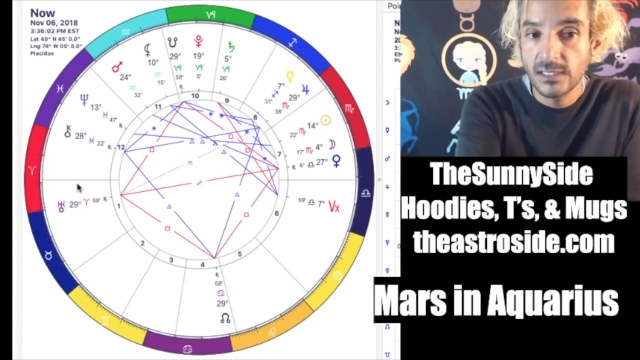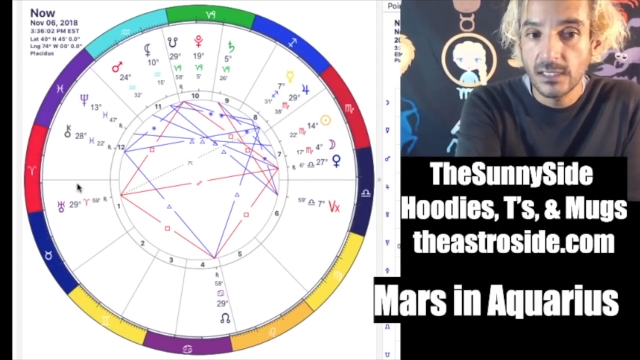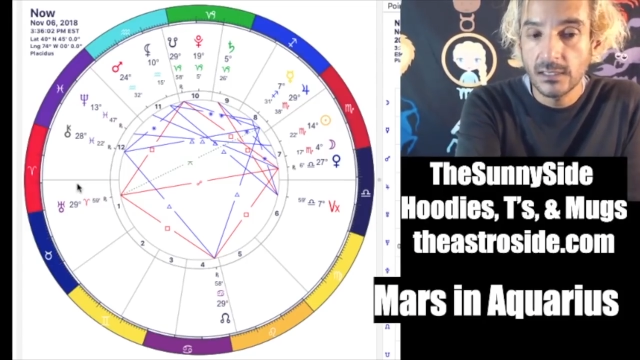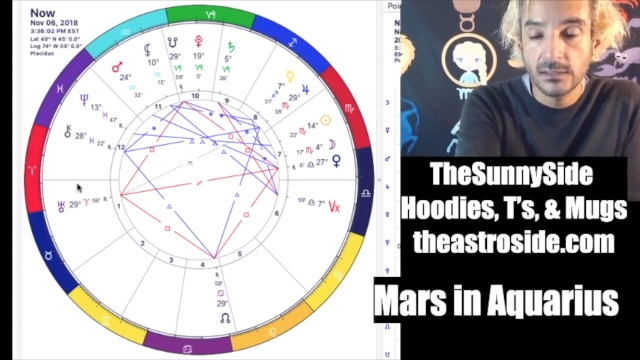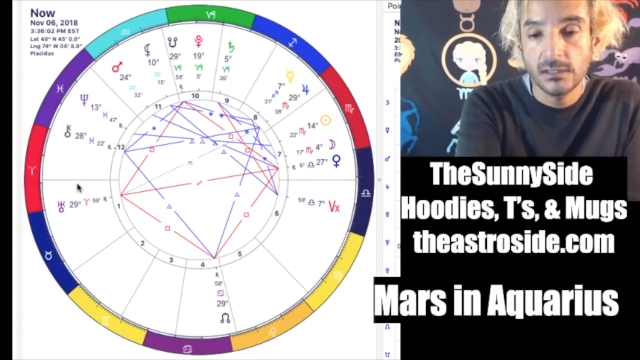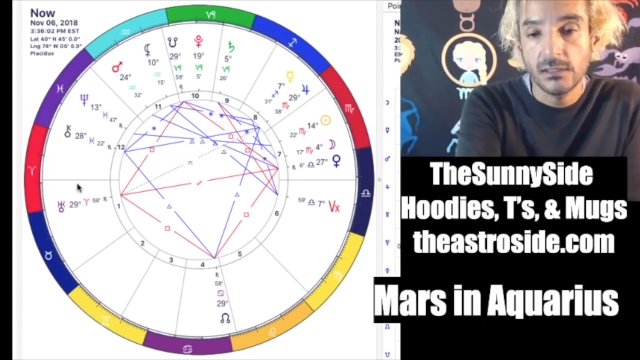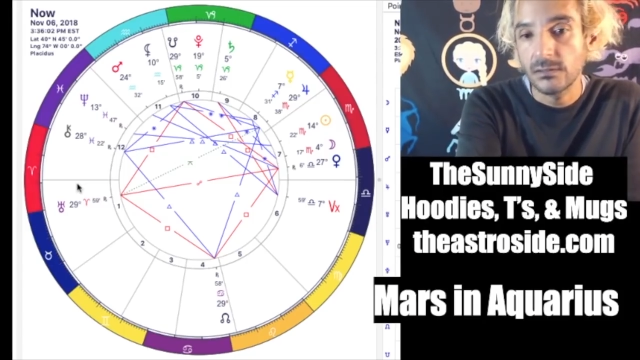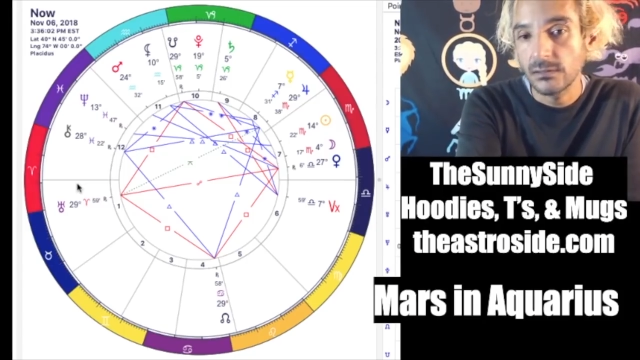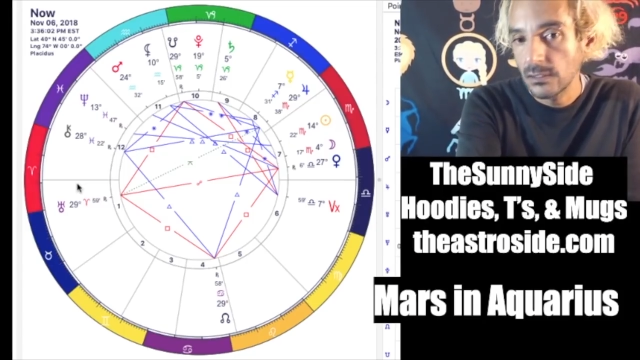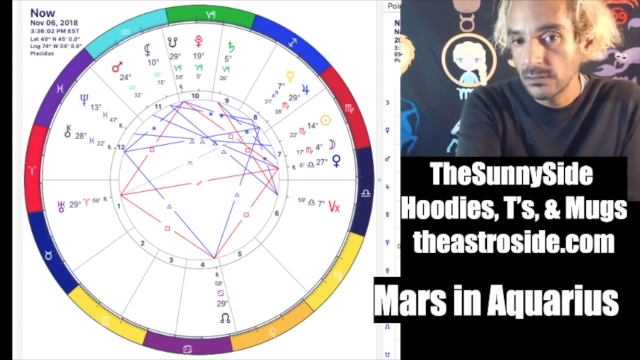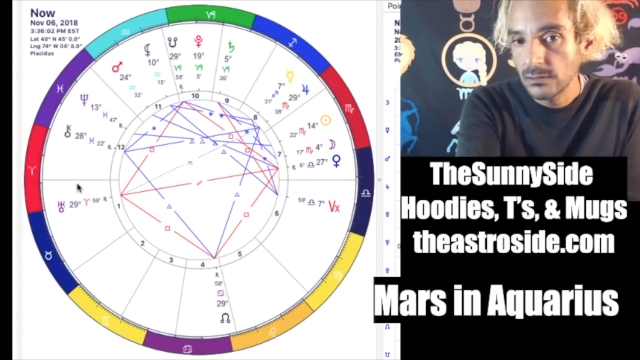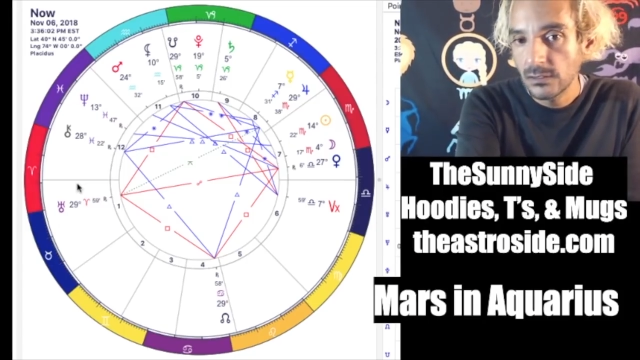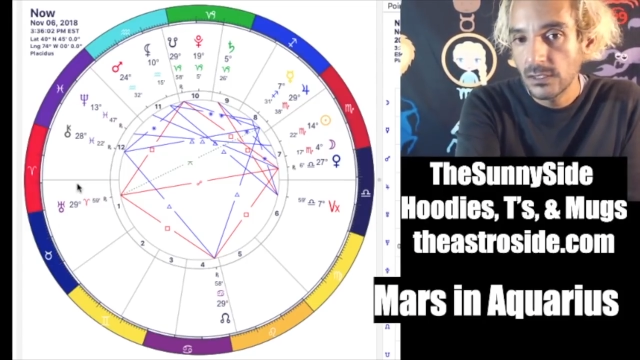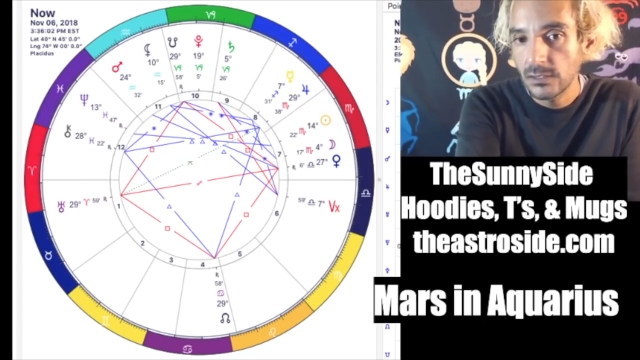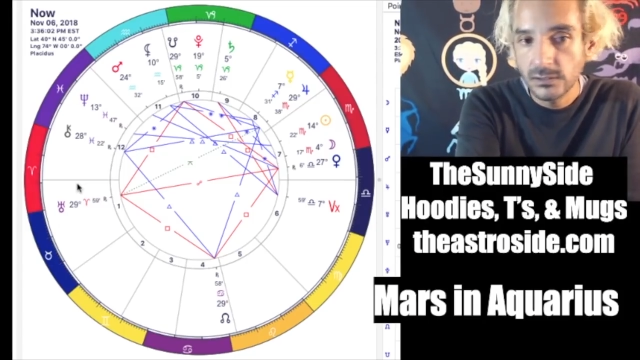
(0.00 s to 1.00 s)
you know,
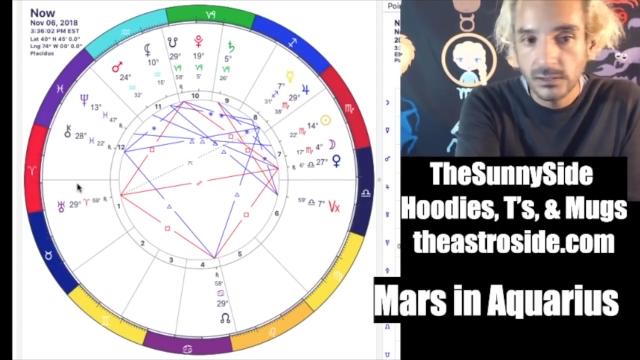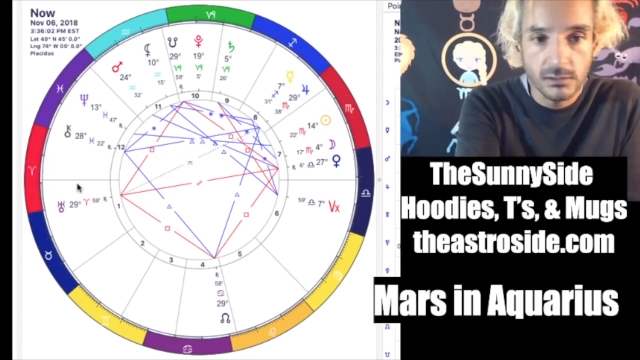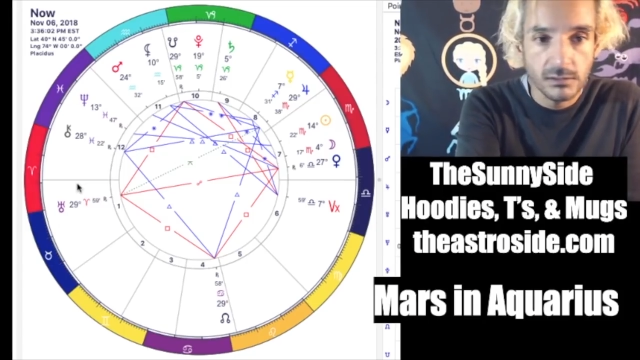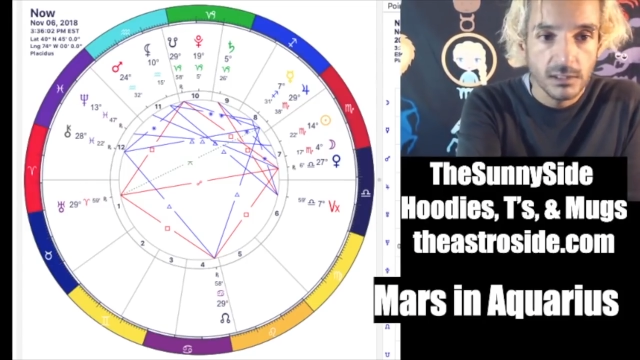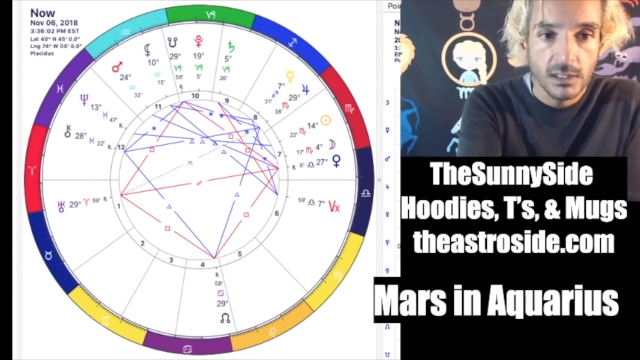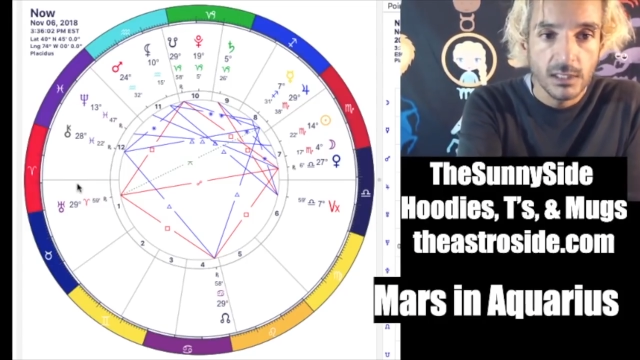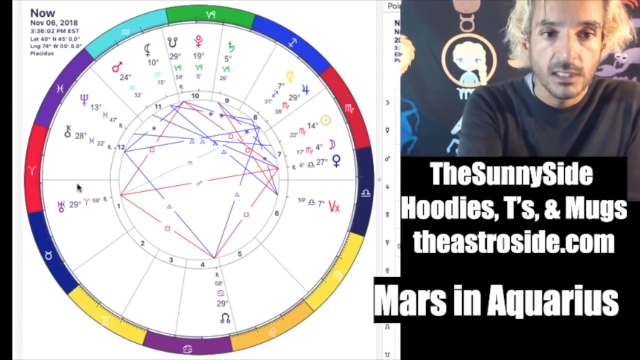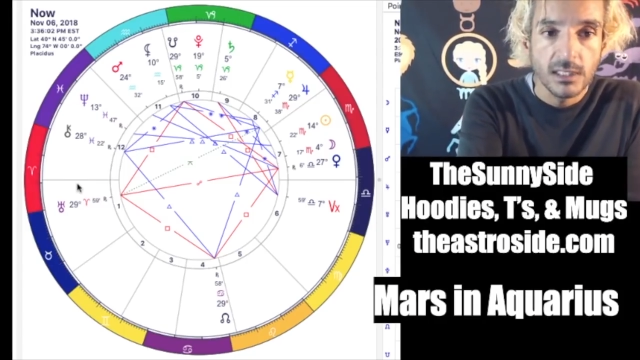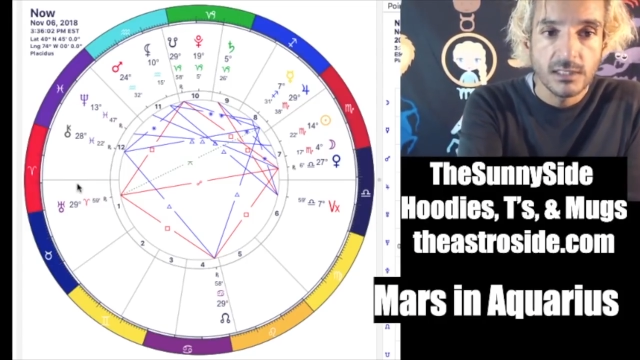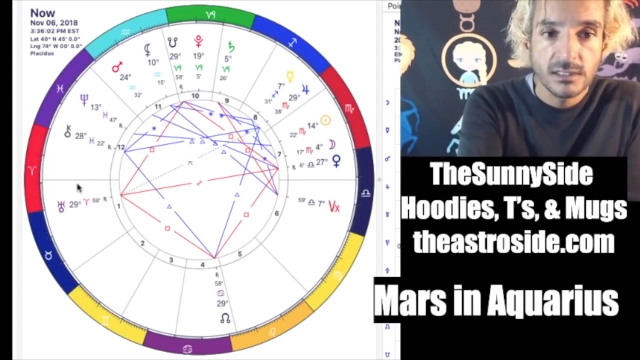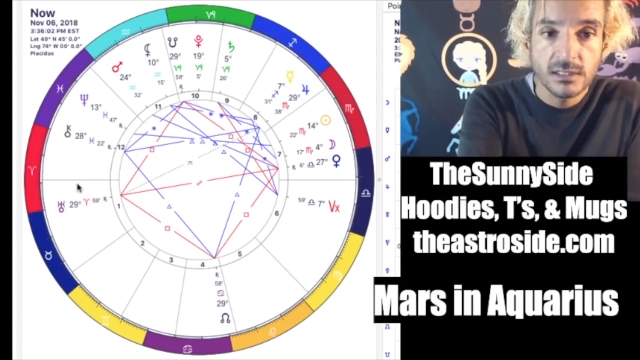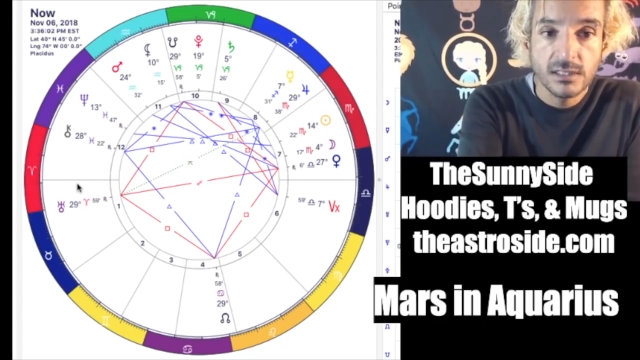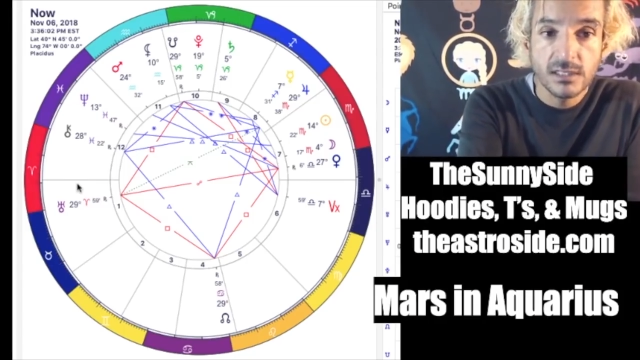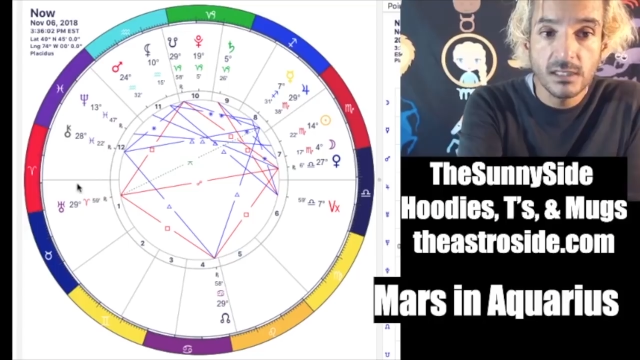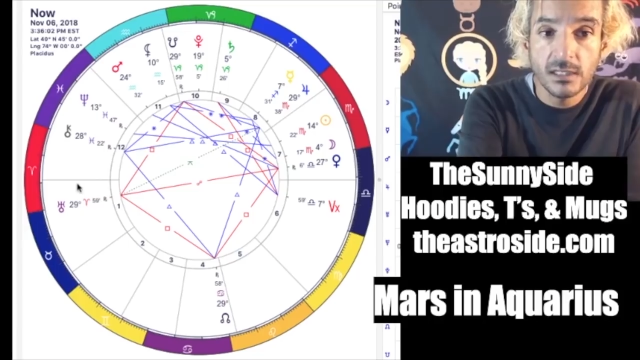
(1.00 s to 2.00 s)
okay, so
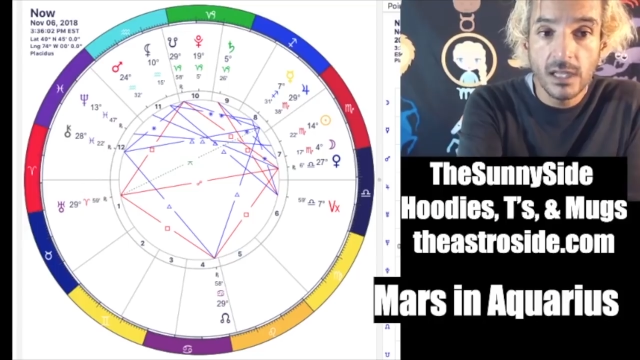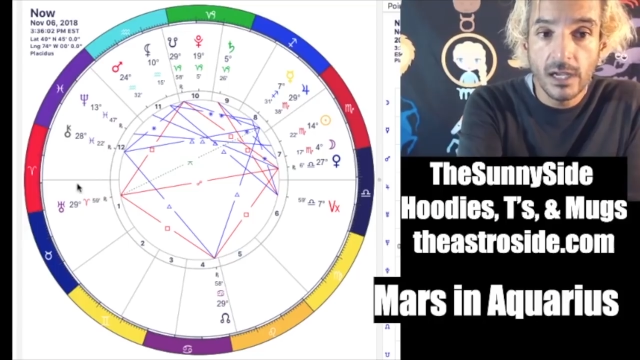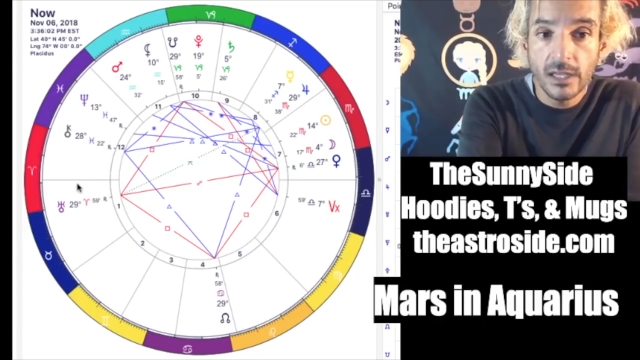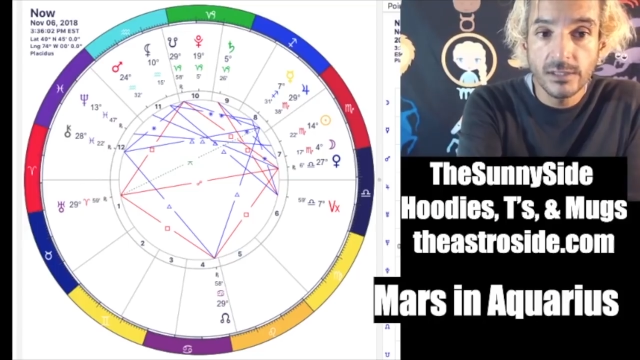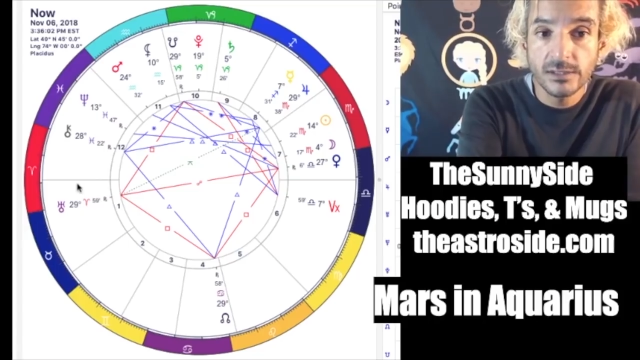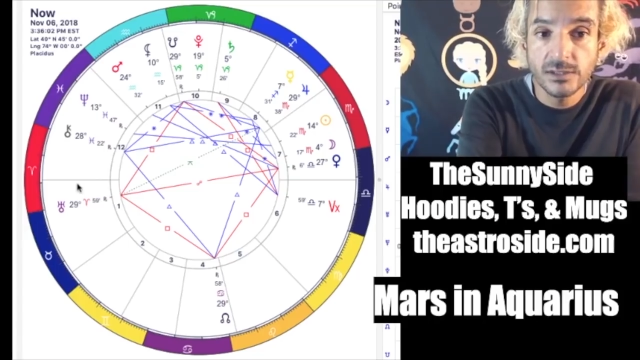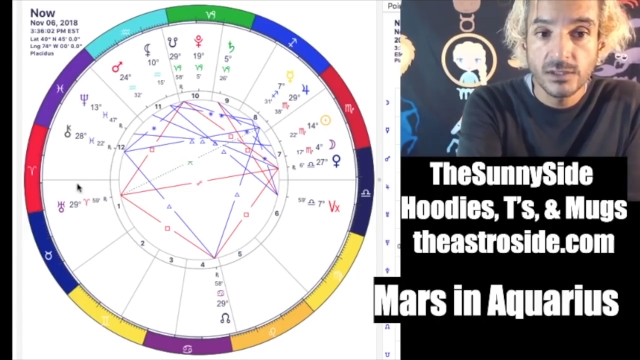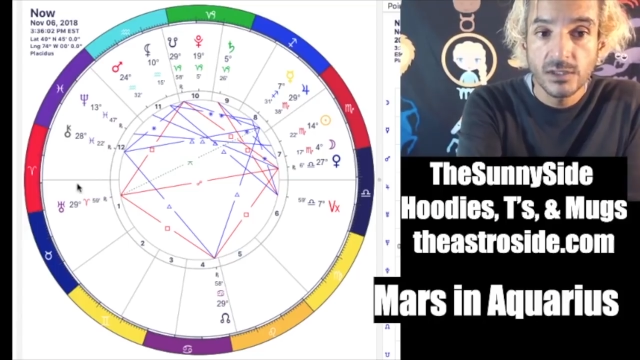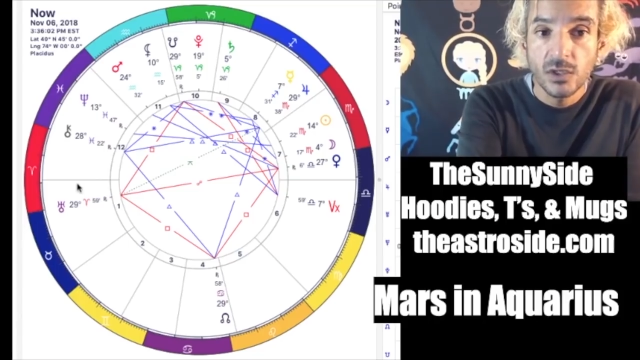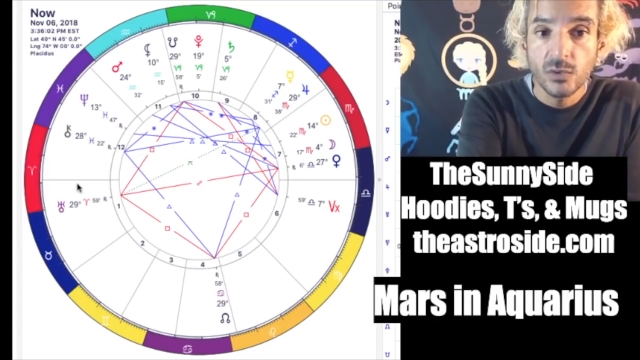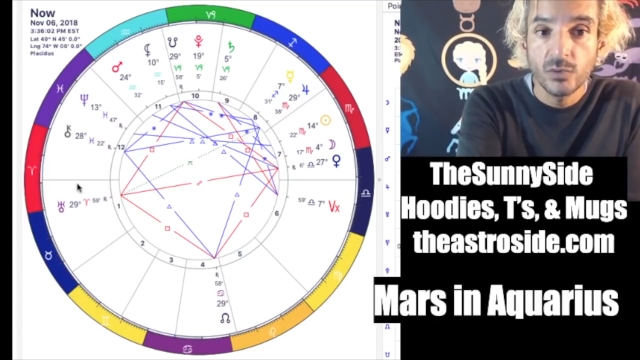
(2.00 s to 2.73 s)
still others